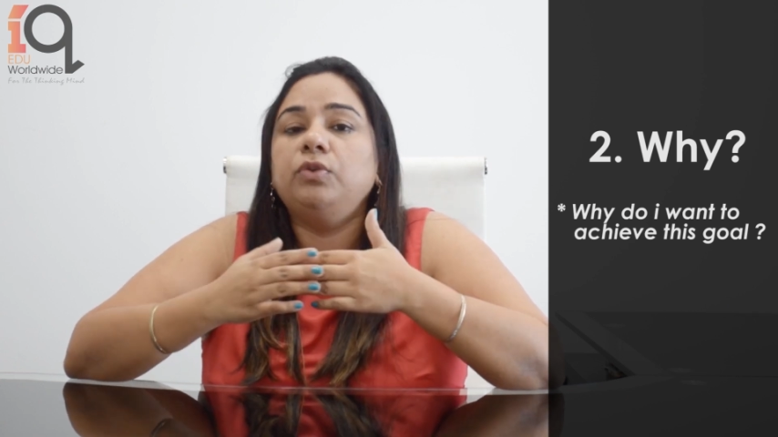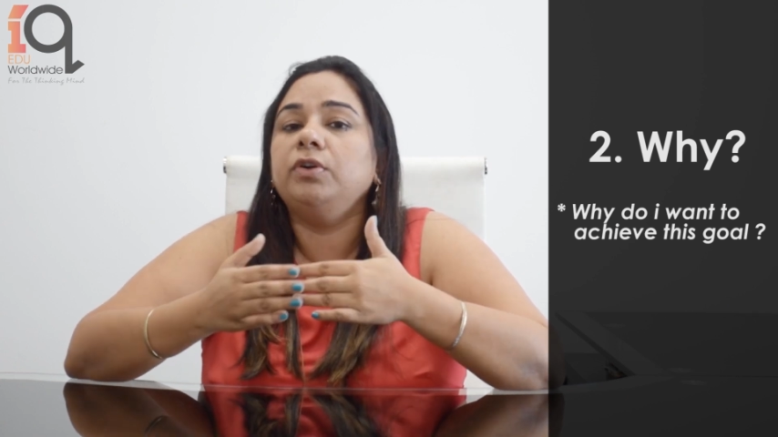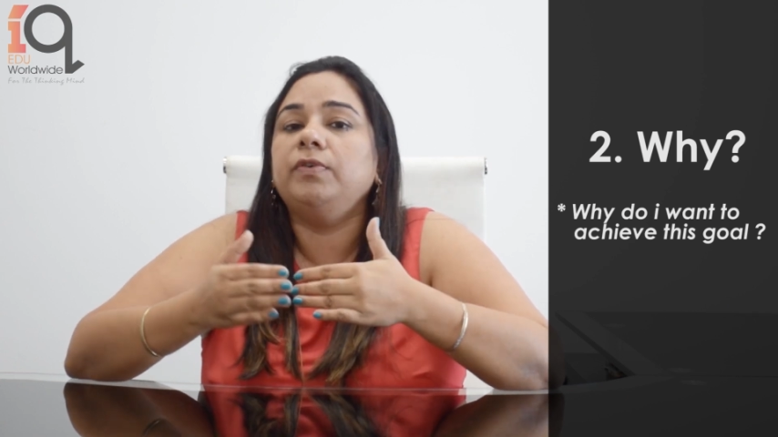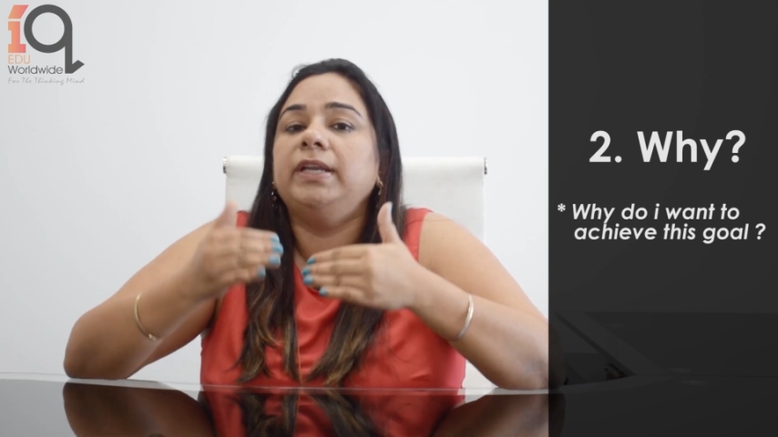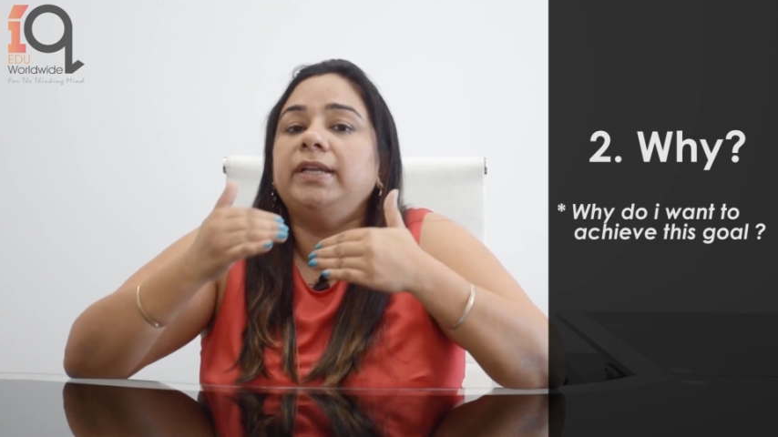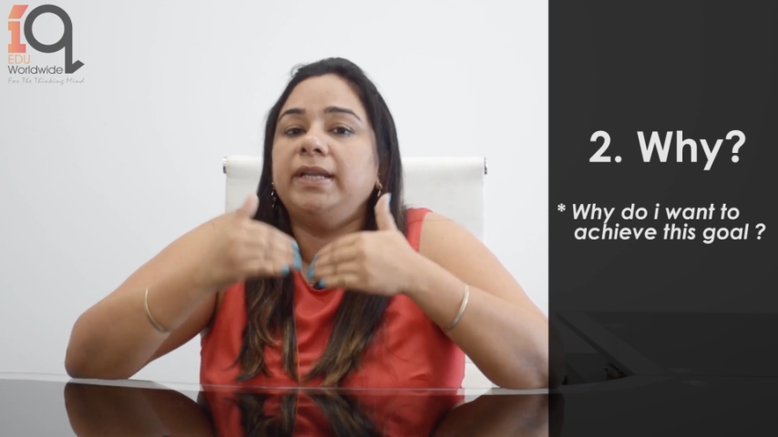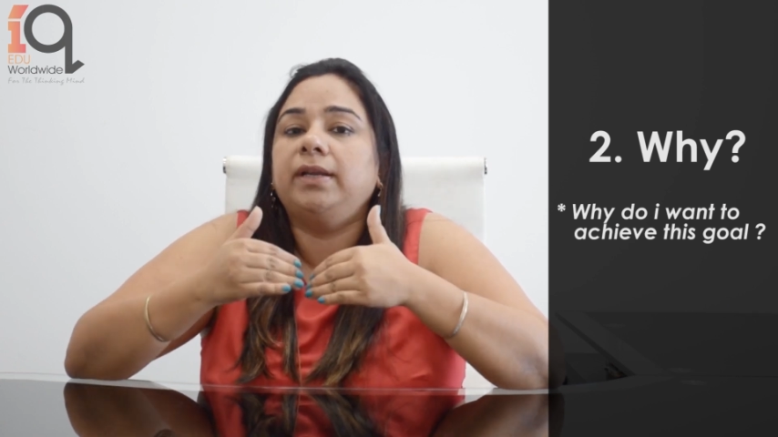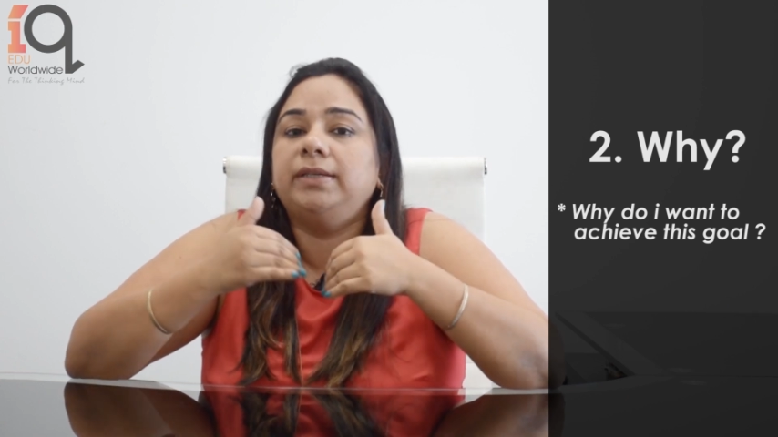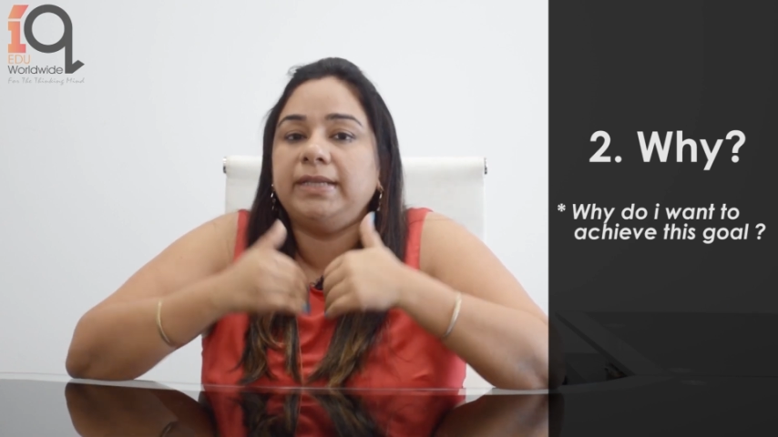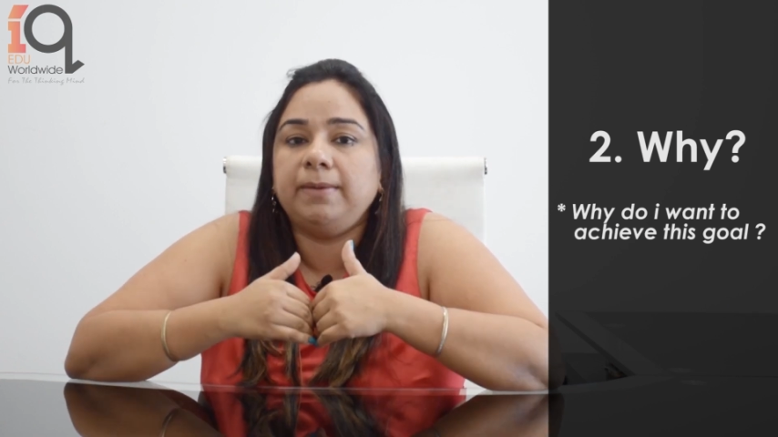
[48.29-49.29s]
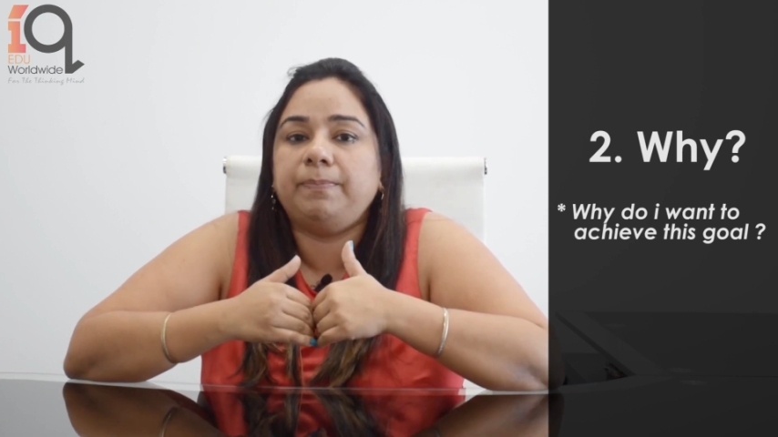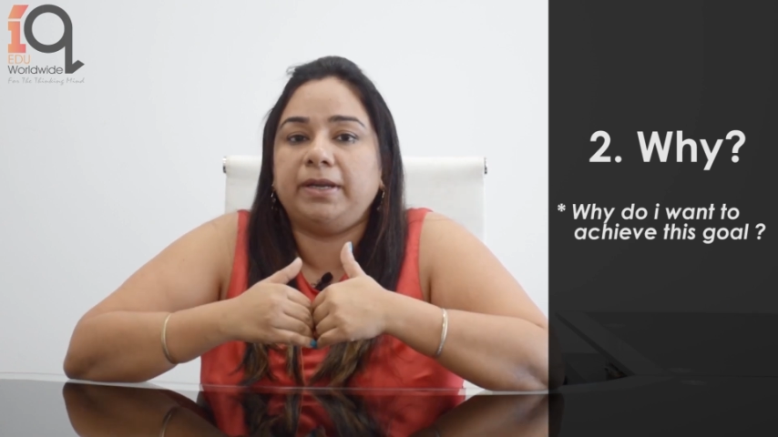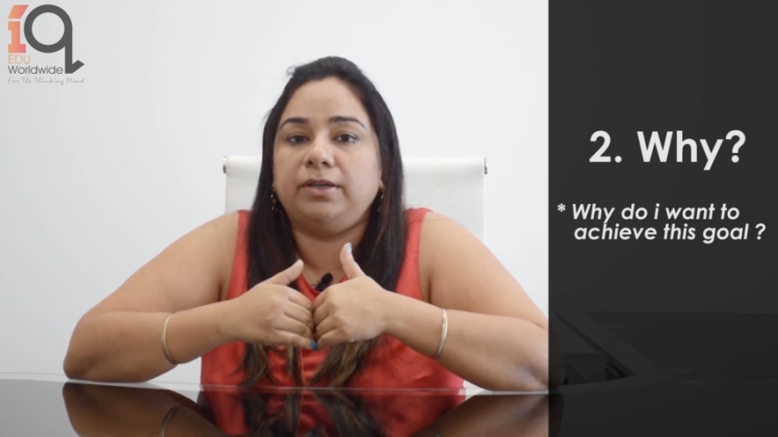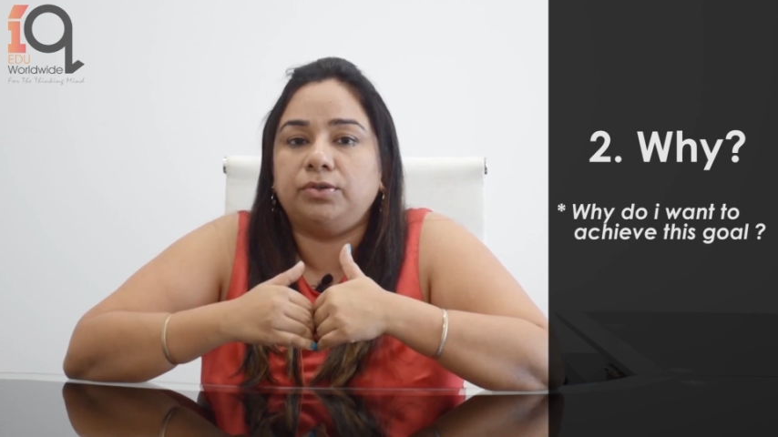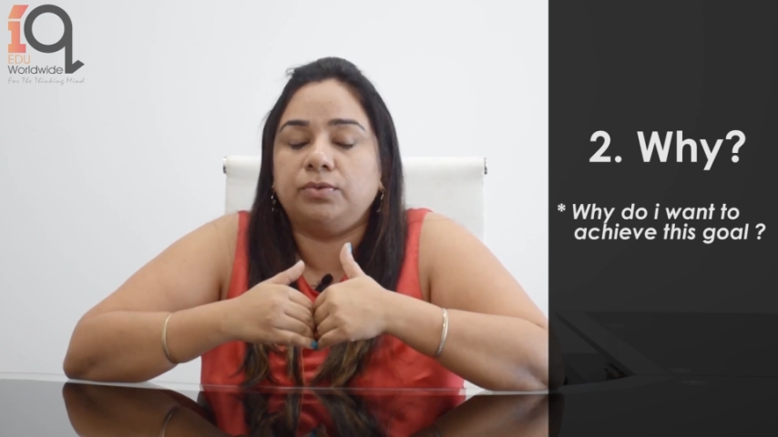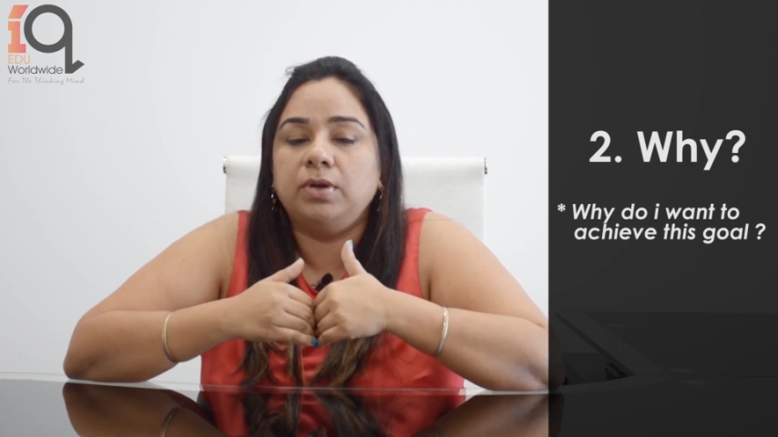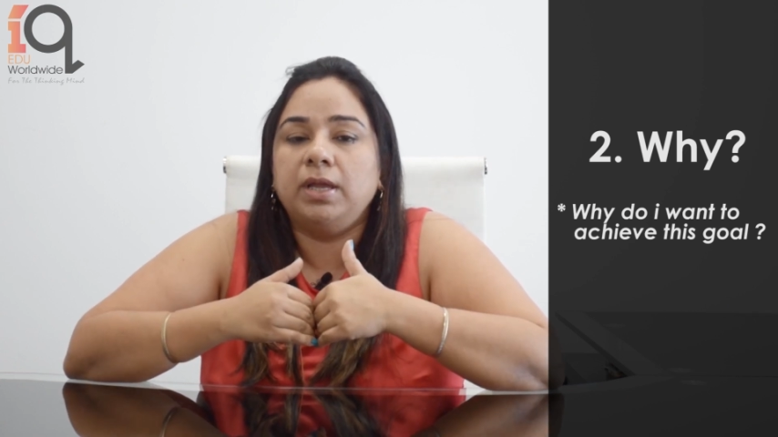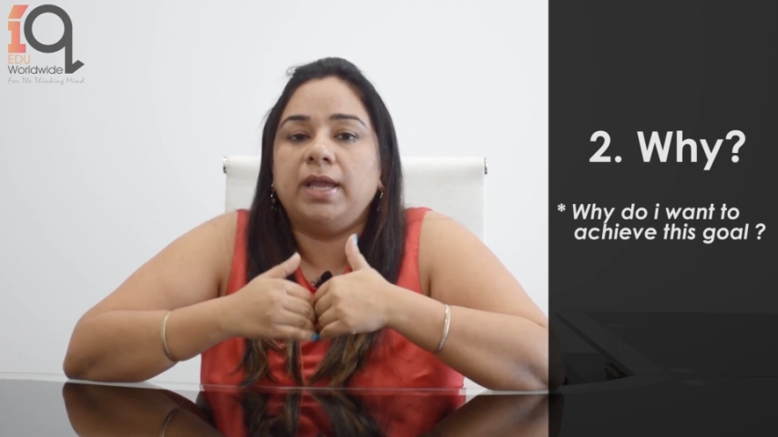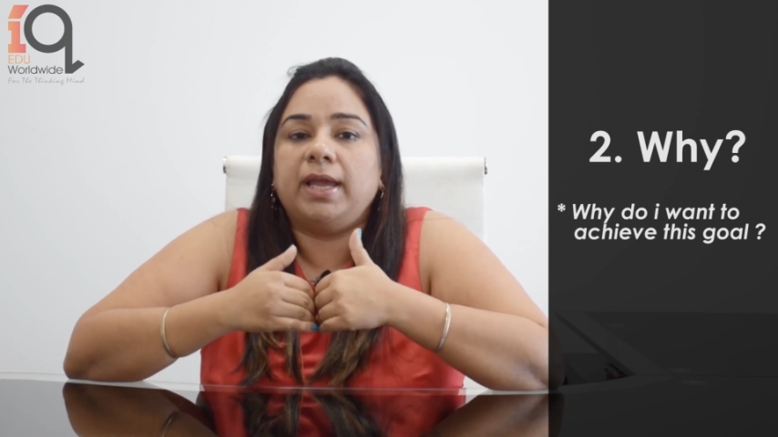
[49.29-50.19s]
don't really dig deep into